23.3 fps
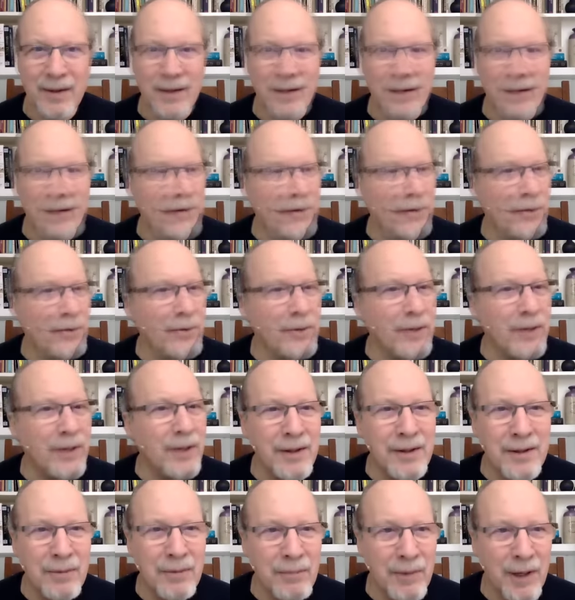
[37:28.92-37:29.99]
There's no
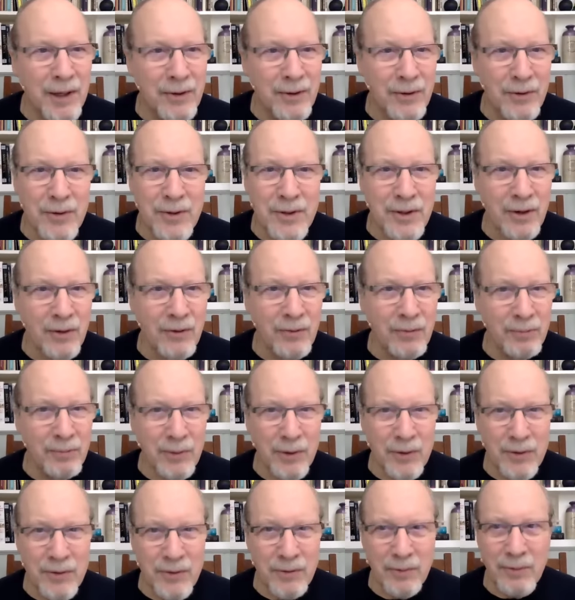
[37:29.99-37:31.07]
need to make yourself
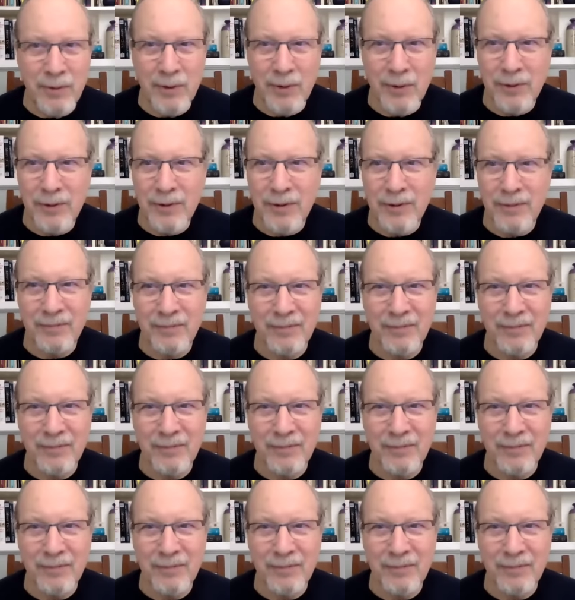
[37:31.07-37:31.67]
miserable.